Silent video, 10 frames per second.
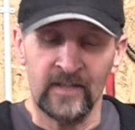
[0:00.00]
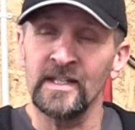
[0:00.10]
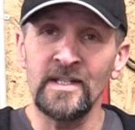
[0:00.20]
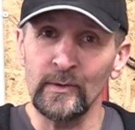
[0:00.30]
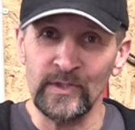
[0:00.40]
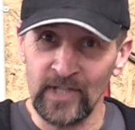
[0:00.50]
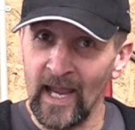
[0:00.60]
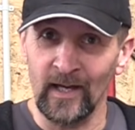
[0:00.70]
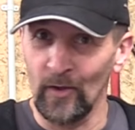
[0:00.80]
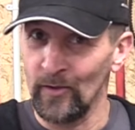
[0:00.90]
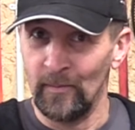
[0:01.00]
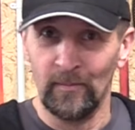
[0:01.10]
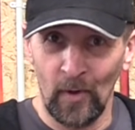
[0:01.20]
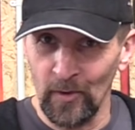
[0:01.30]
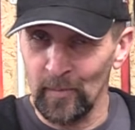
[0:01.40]
There's no scale on
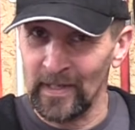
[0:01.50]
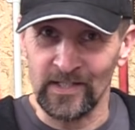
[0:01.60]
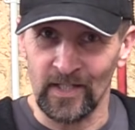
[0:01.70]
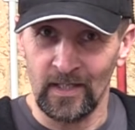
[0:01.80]
them on the picture.